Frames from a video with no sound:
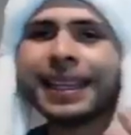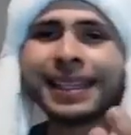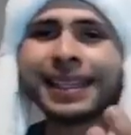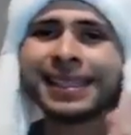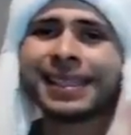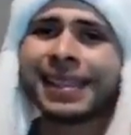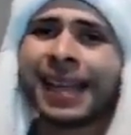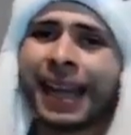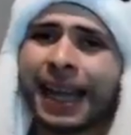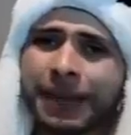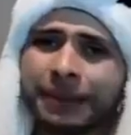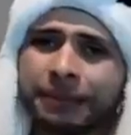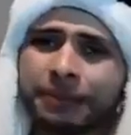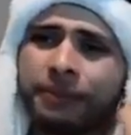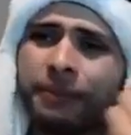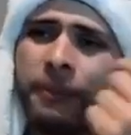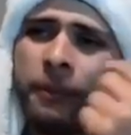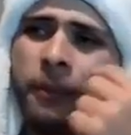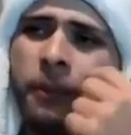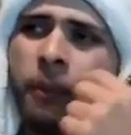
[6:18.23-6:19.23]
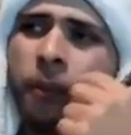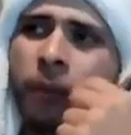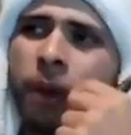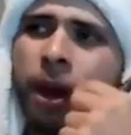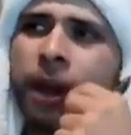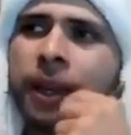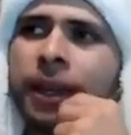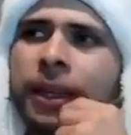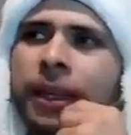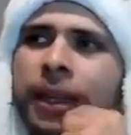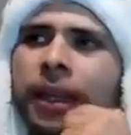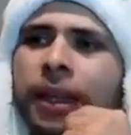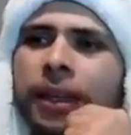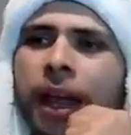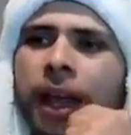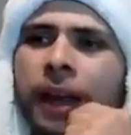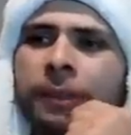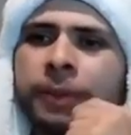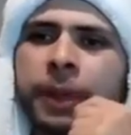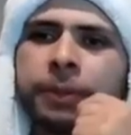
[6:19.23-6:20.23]
is time, right? A lot
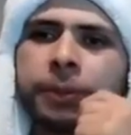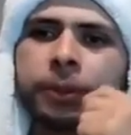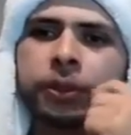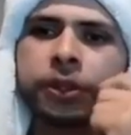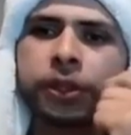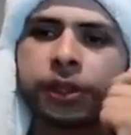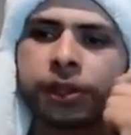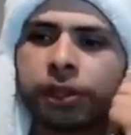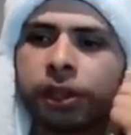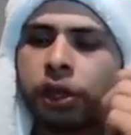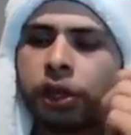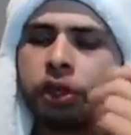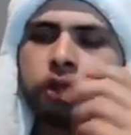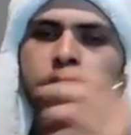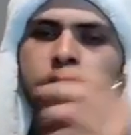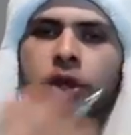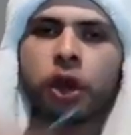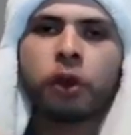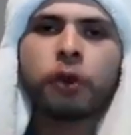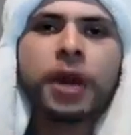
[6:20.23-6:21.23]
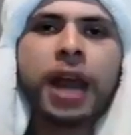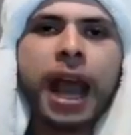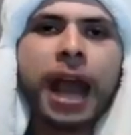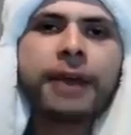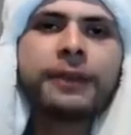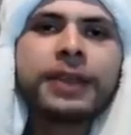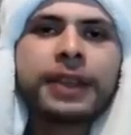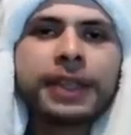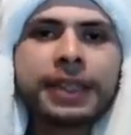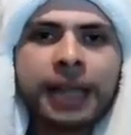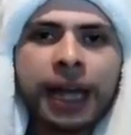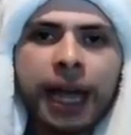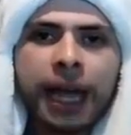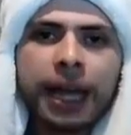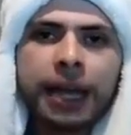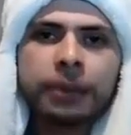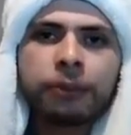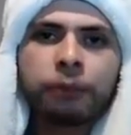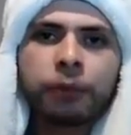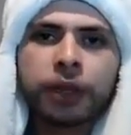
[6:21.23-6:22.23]
of people just don't have the
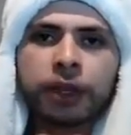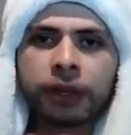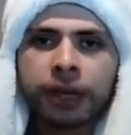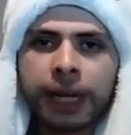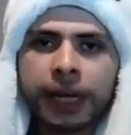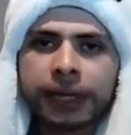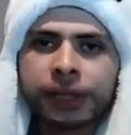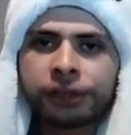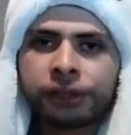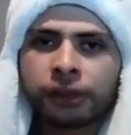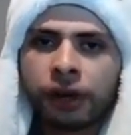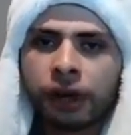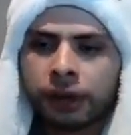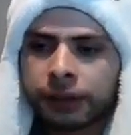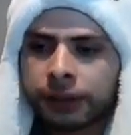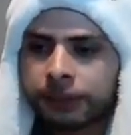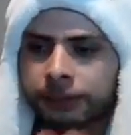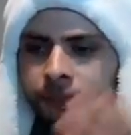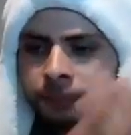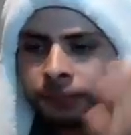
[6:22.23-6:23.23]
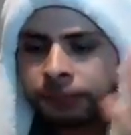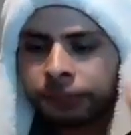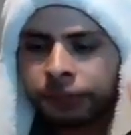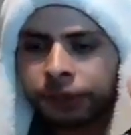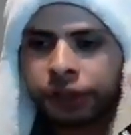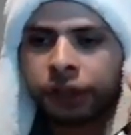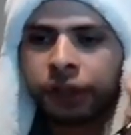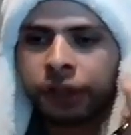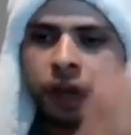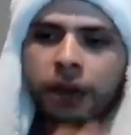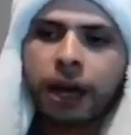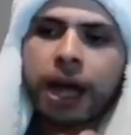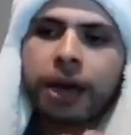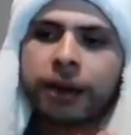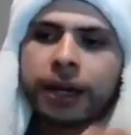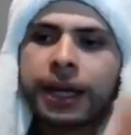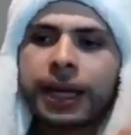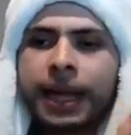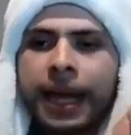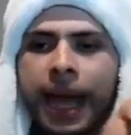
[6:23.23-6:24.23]
time when they're getting started to go
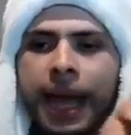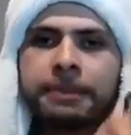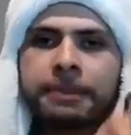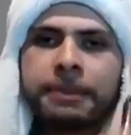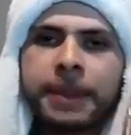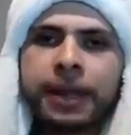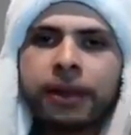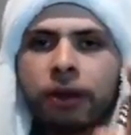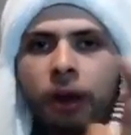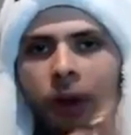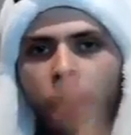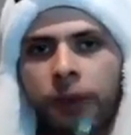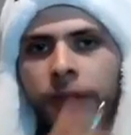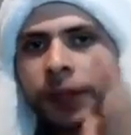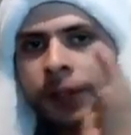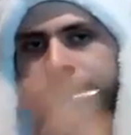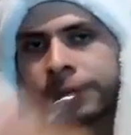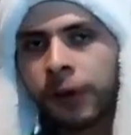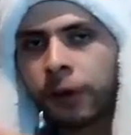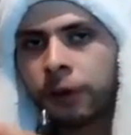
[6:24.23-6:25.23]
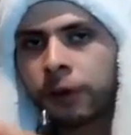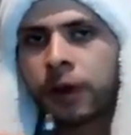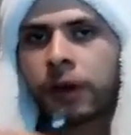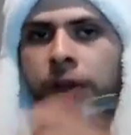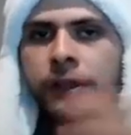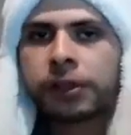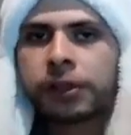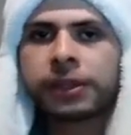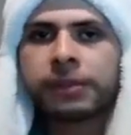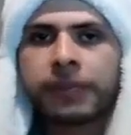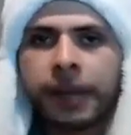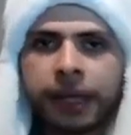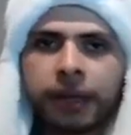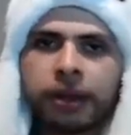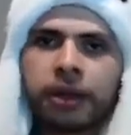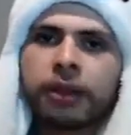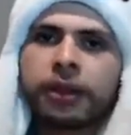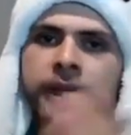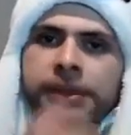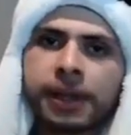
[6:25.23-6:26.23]
out and make all these phone calls, to make all
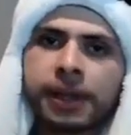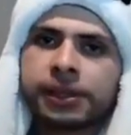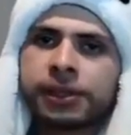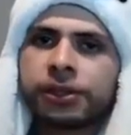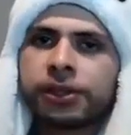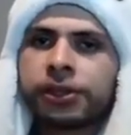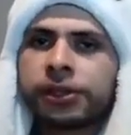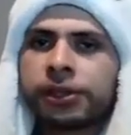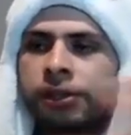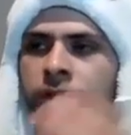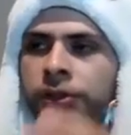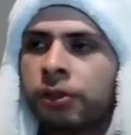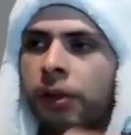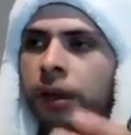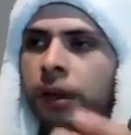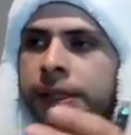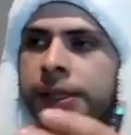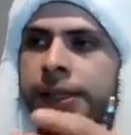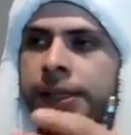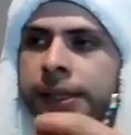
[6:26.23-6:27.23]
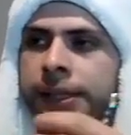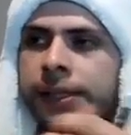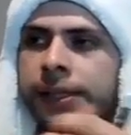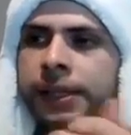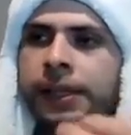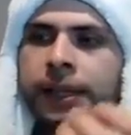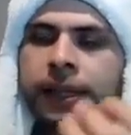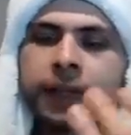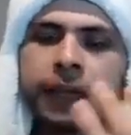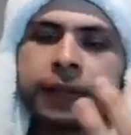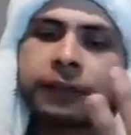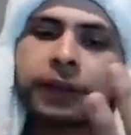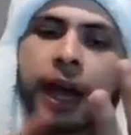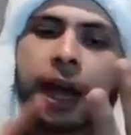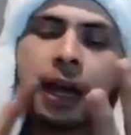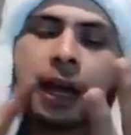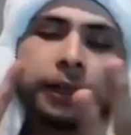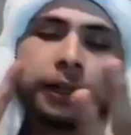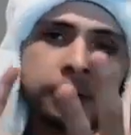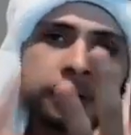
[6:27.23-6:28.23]
these messages, to do all these things. They've
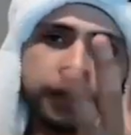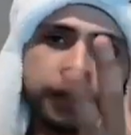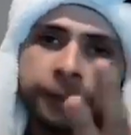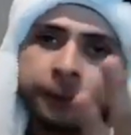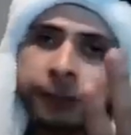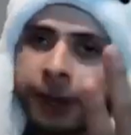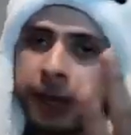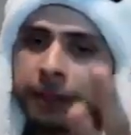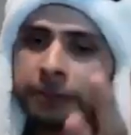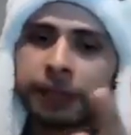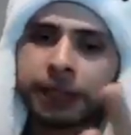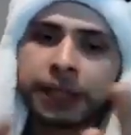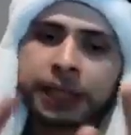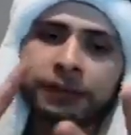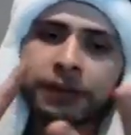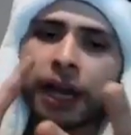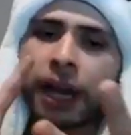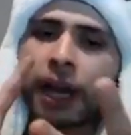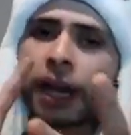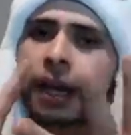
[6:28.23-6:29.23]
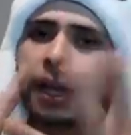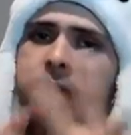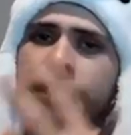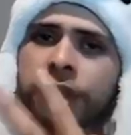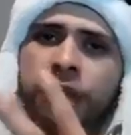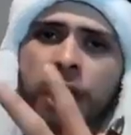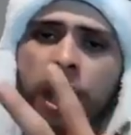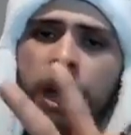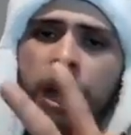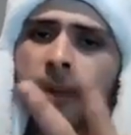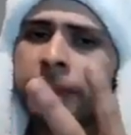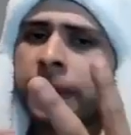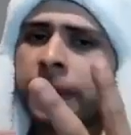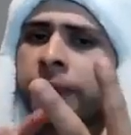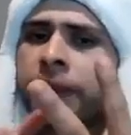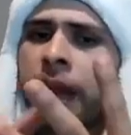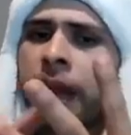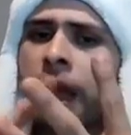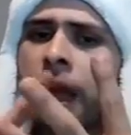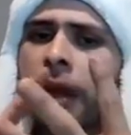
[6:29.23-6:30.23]
got a family, they've got a job, they've
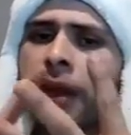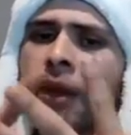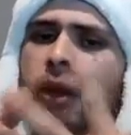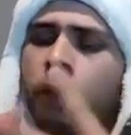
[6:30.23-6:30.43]
got